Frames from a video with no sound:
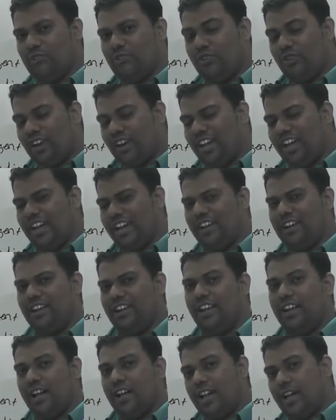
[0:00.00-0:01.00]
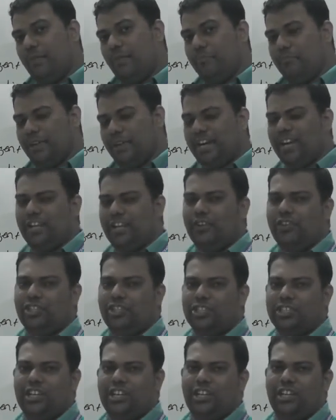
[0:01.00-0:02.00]
correlate. Comparatively
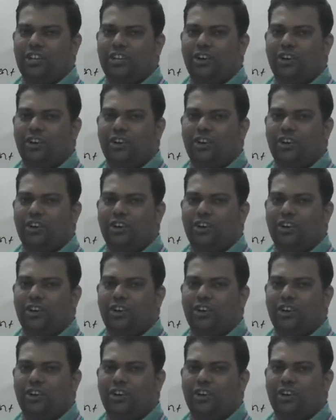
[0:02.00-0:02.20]
study